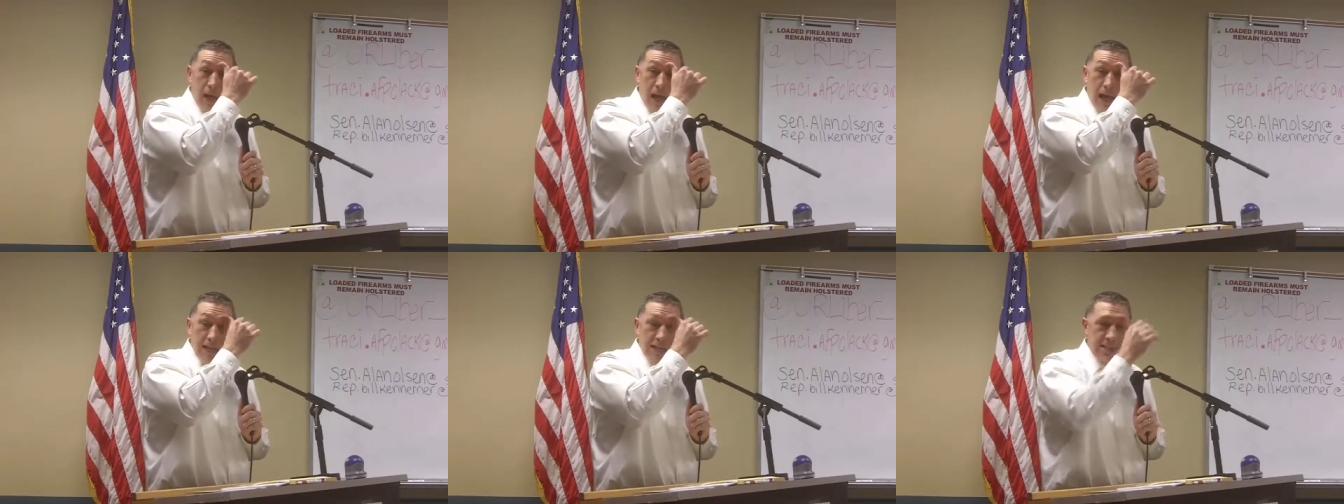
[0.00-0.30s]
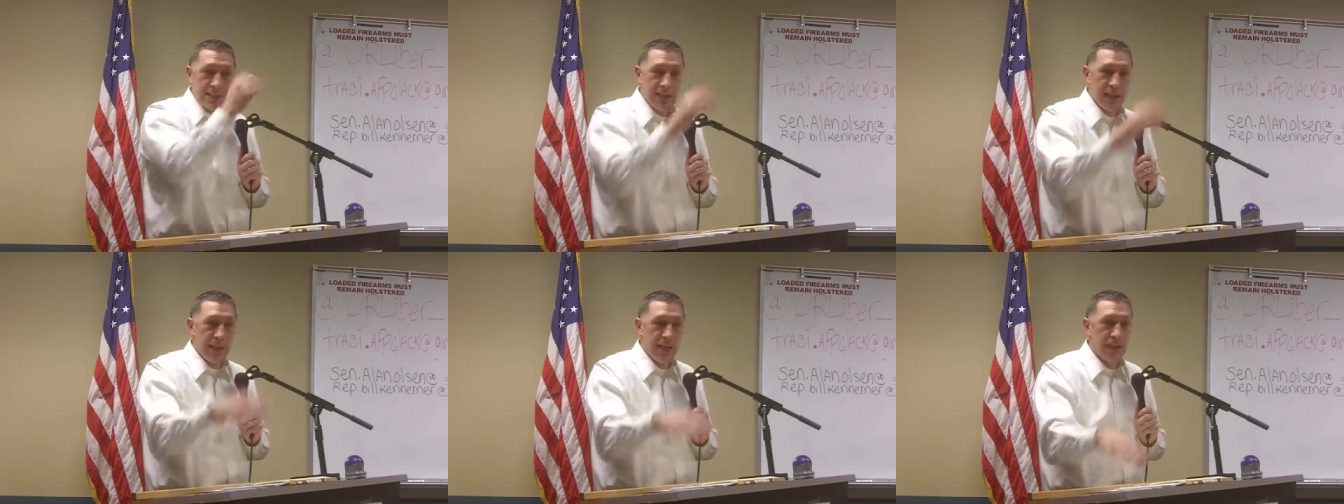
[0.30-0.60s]

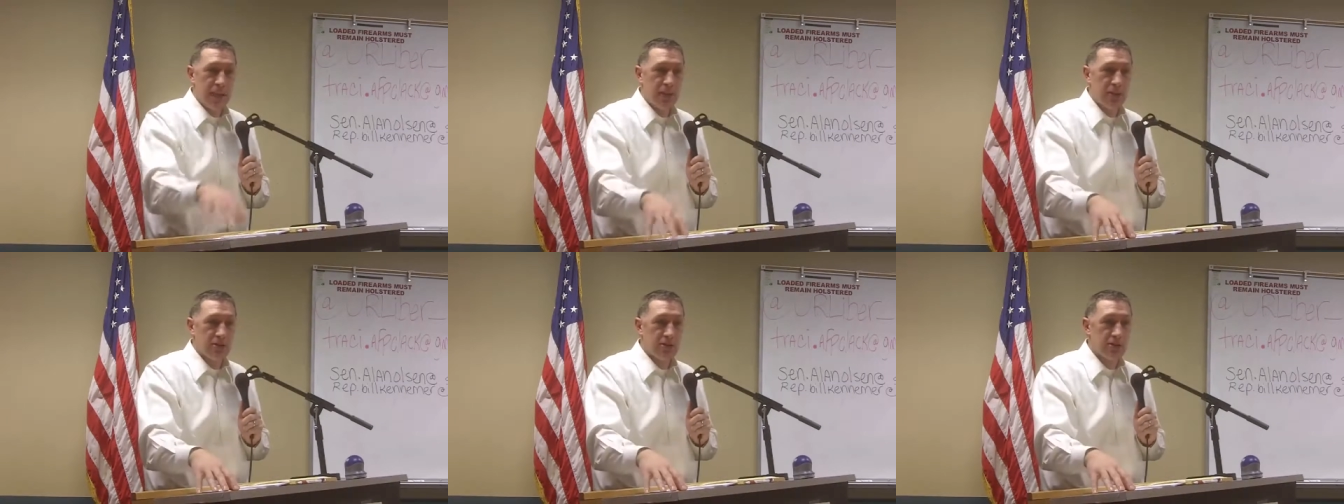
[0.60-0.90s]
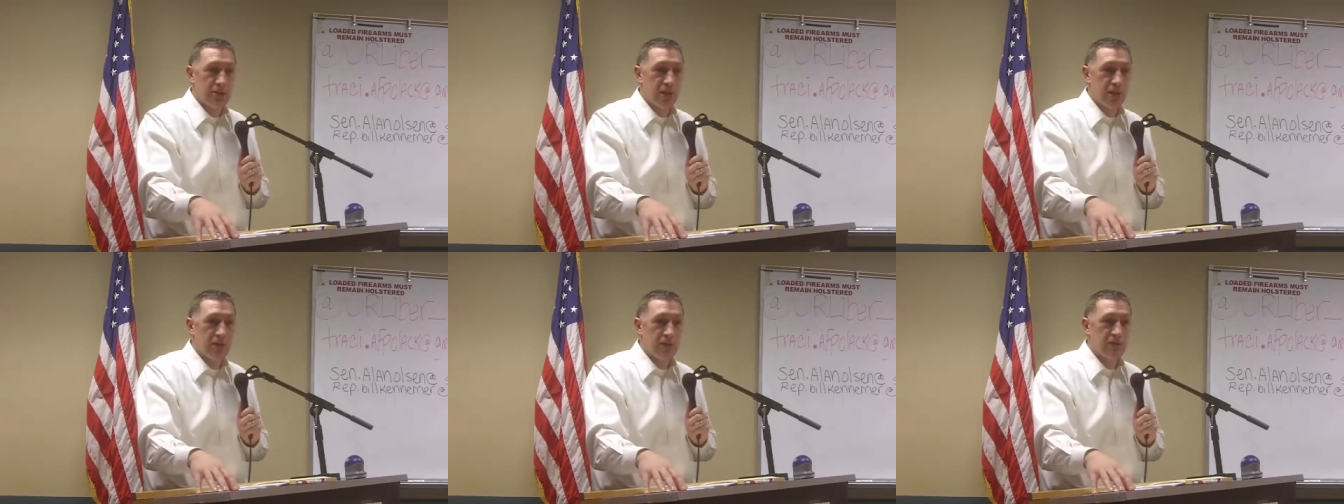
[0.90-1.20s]
isolating
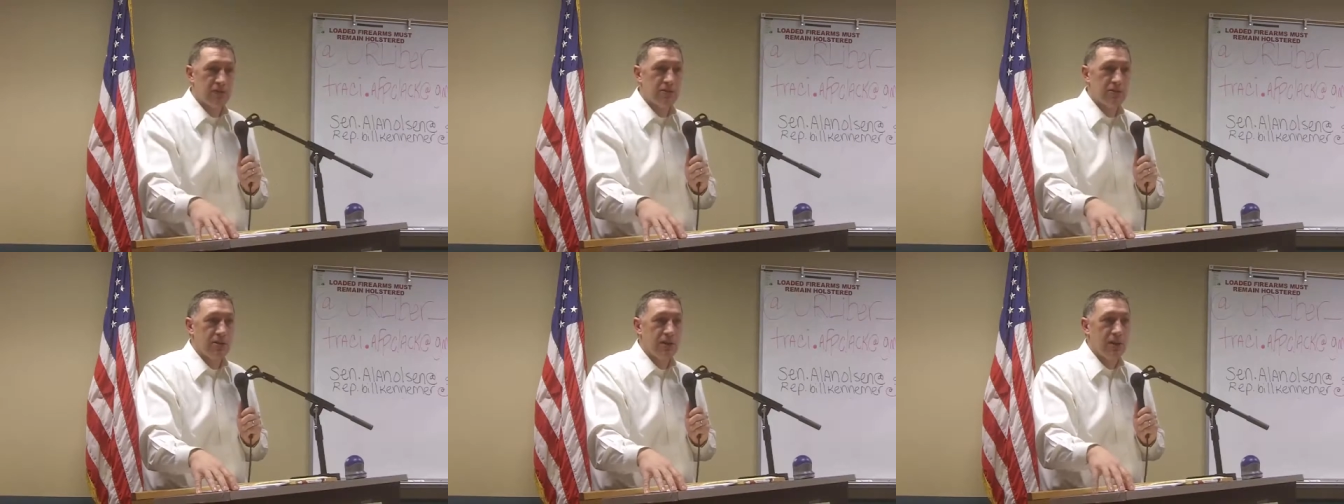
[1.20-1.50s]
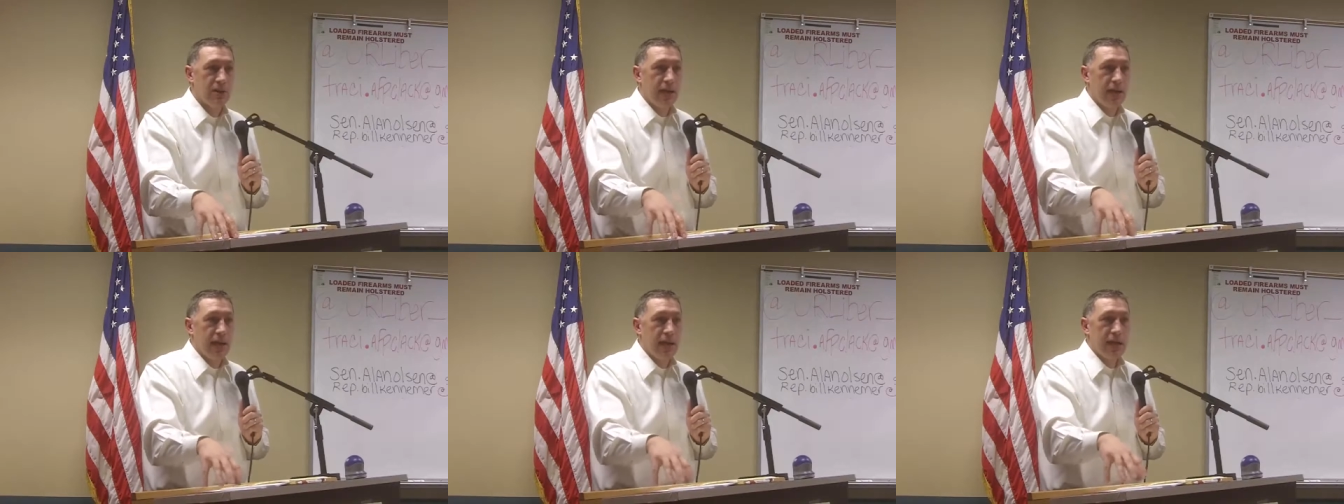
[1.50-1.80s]
ourselves
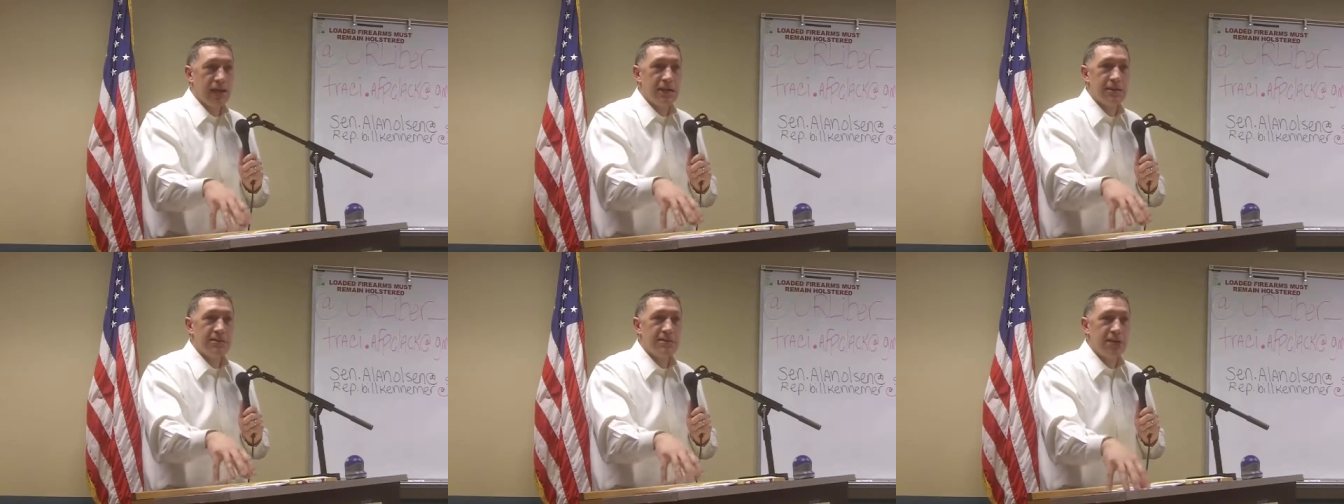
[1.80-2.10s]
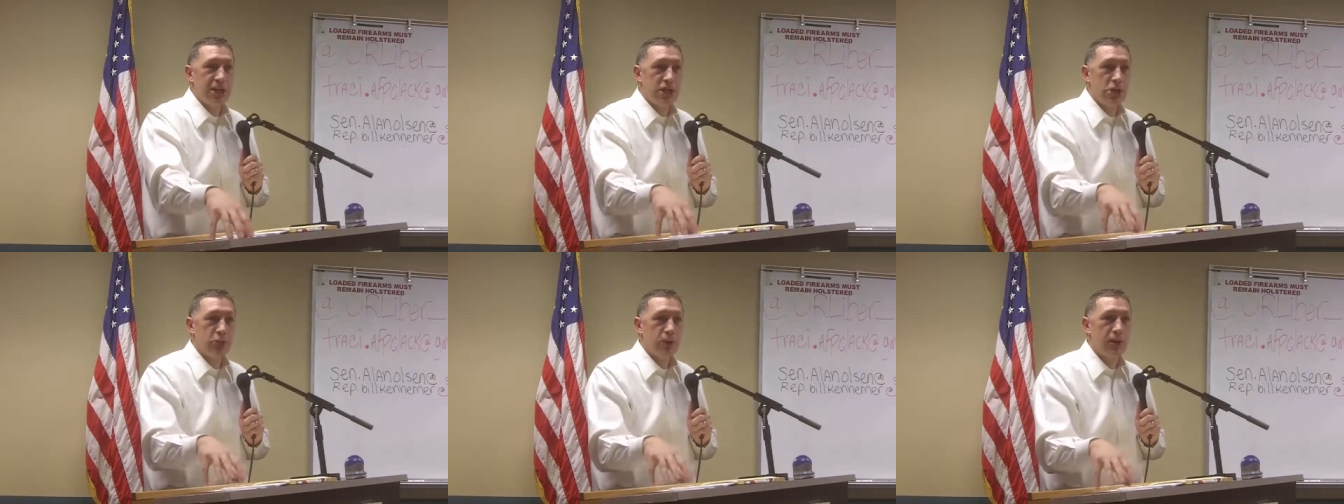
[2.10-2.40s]
and
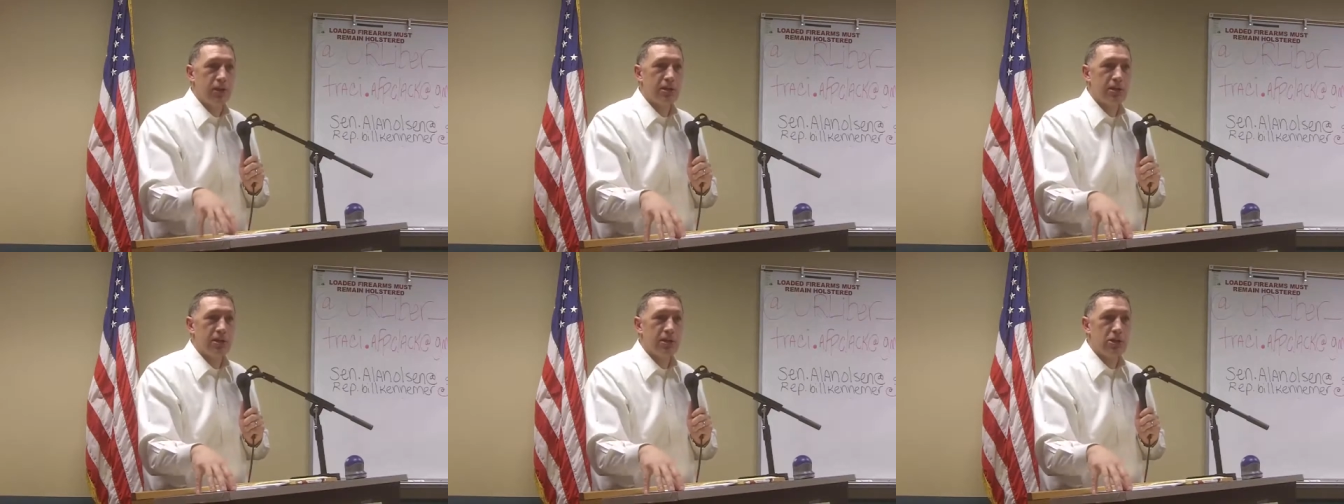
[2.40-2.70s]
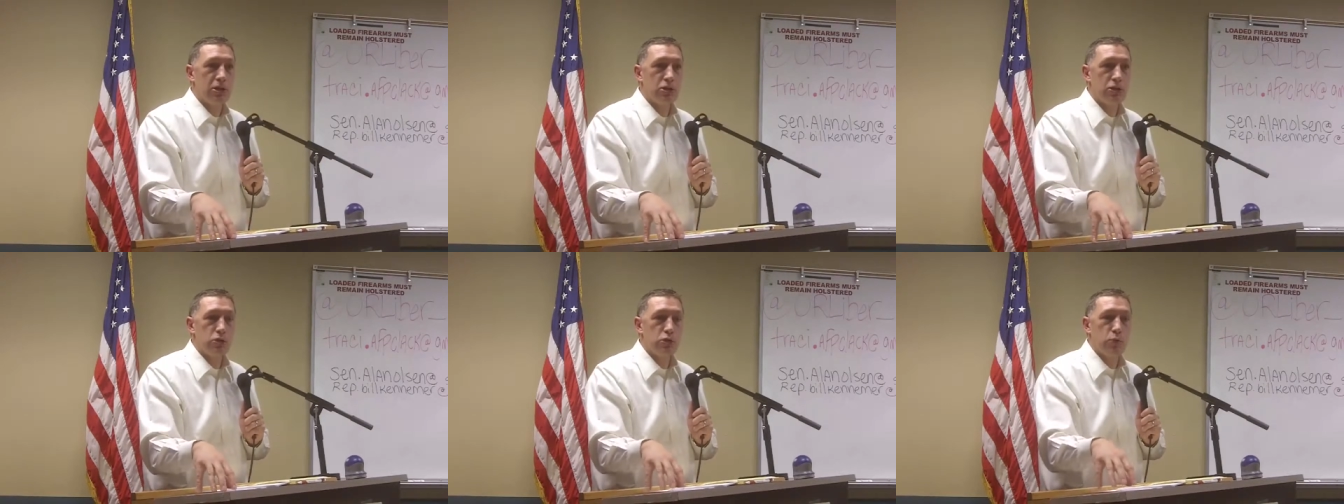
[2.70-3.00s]
continuing to
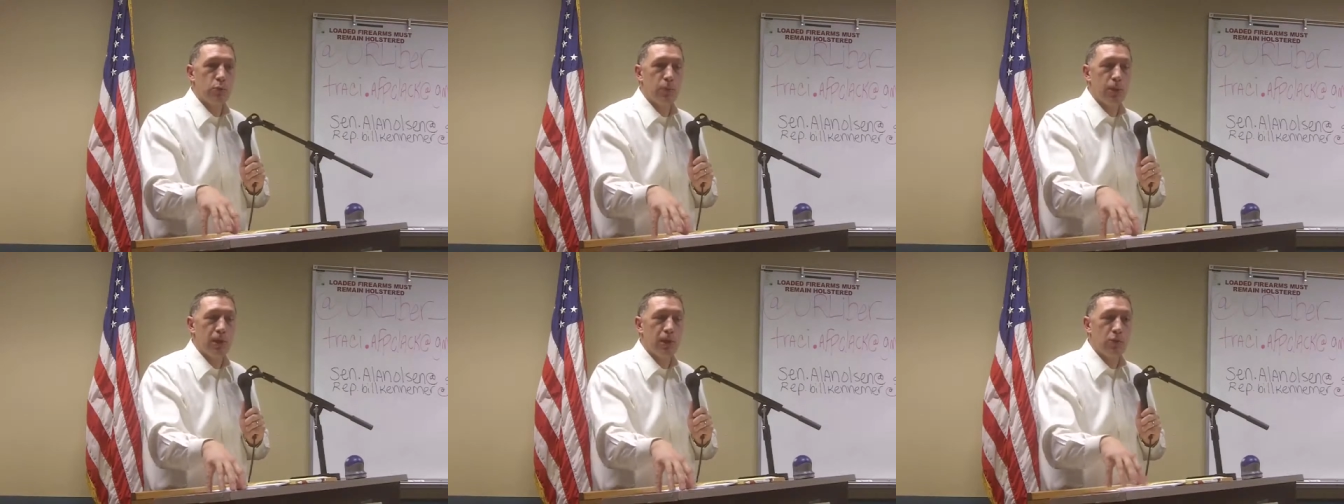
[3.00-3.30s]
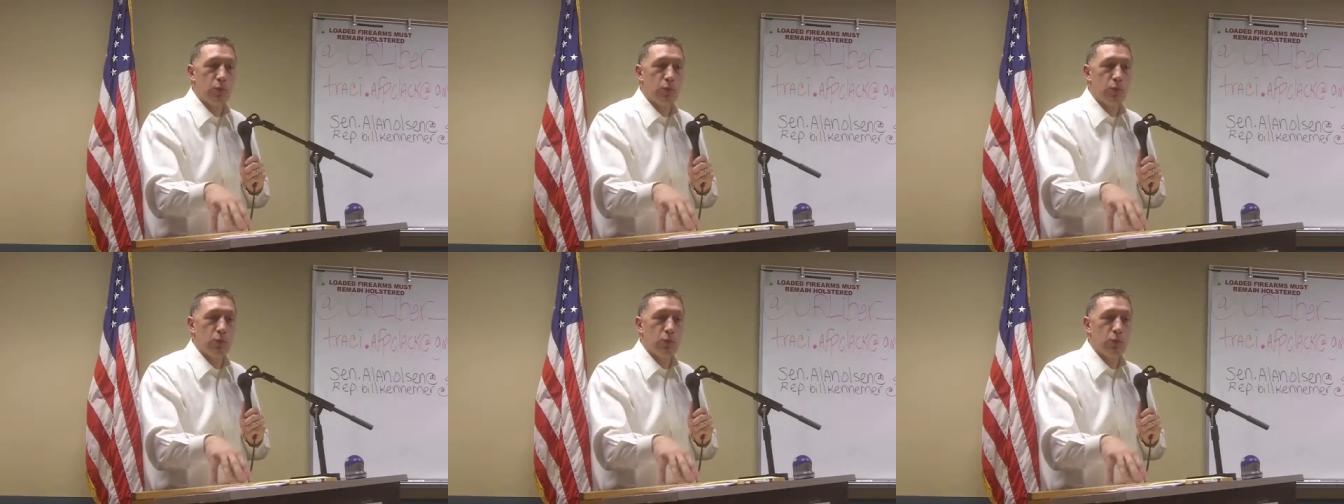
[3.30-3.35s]
lose when we